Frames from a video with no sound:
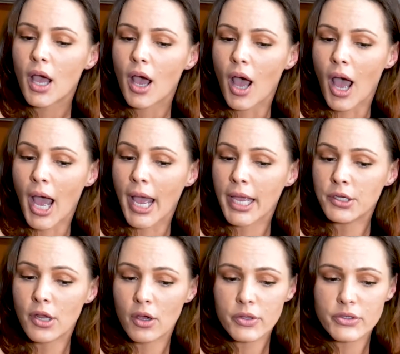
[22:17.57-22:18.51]
I
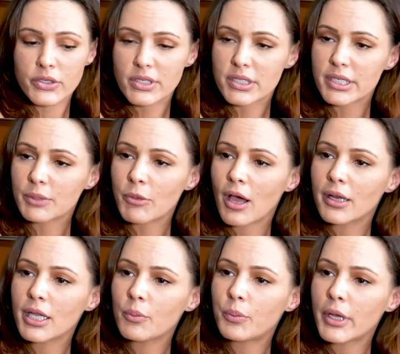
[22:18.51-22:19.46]
know there's a stigma
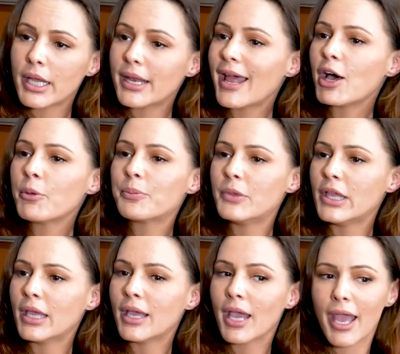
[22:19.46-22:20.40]
on it, but it helped
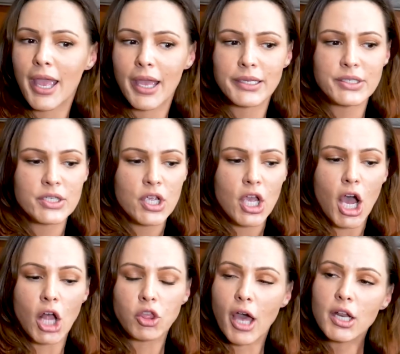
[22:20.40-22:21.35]
me. And
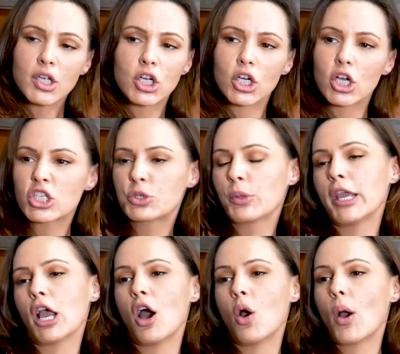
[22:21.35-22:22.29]
a lot of girls are
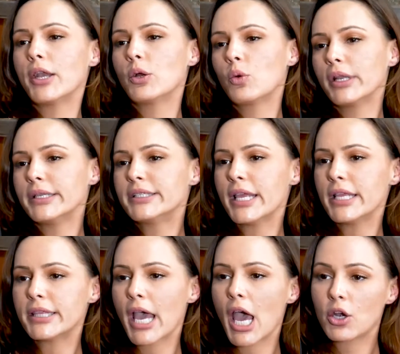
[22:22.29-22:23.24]
like, oh, I don't want to
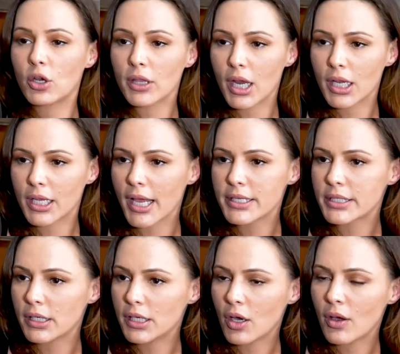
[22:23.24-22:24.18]
take that. Or a lot of guys
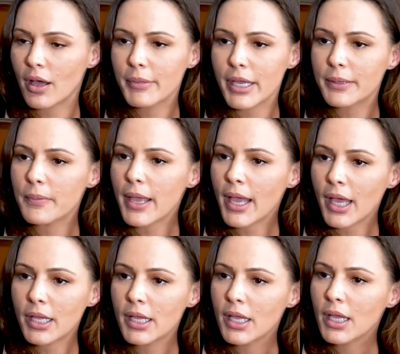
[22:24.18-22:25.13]
I know, I'm like,
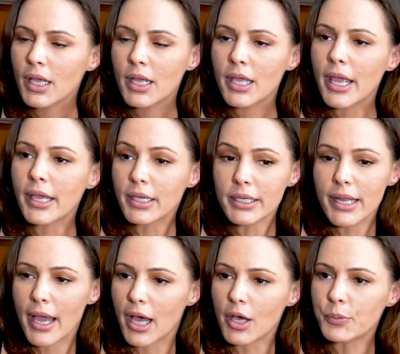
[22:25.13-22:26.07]
man, it can
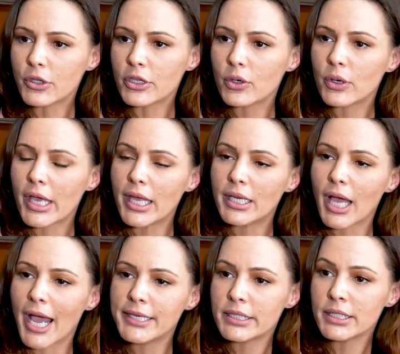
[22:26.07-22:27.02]
help you. And
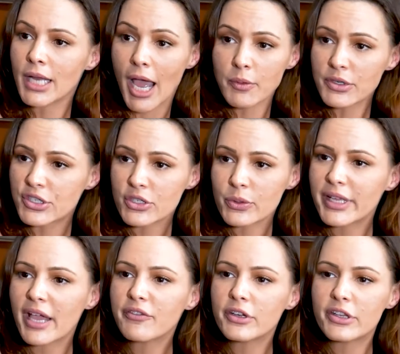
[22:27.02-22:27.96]
I was
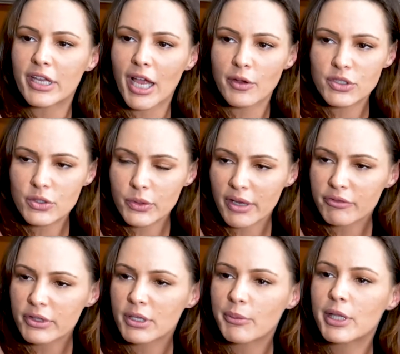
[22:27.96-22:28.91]
doing everything. I was doing
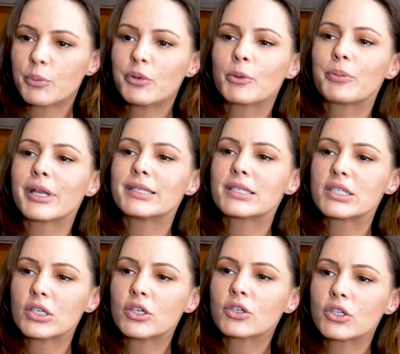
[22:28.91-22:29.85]
everything by the book, but I
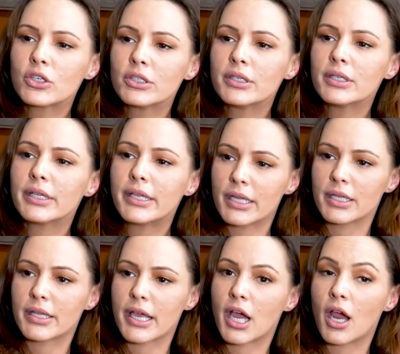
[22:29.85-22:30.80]
still couldn't
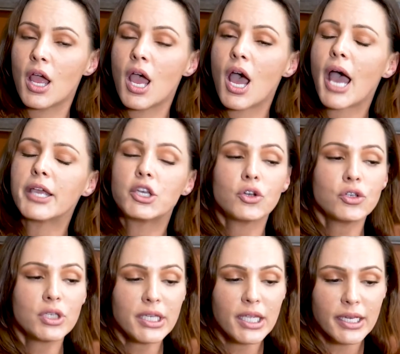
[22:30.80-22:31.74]
get there. I
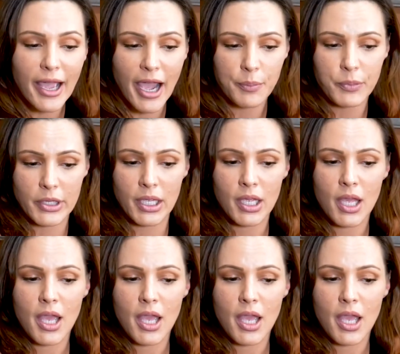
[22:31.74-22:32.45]
couldn't get happy.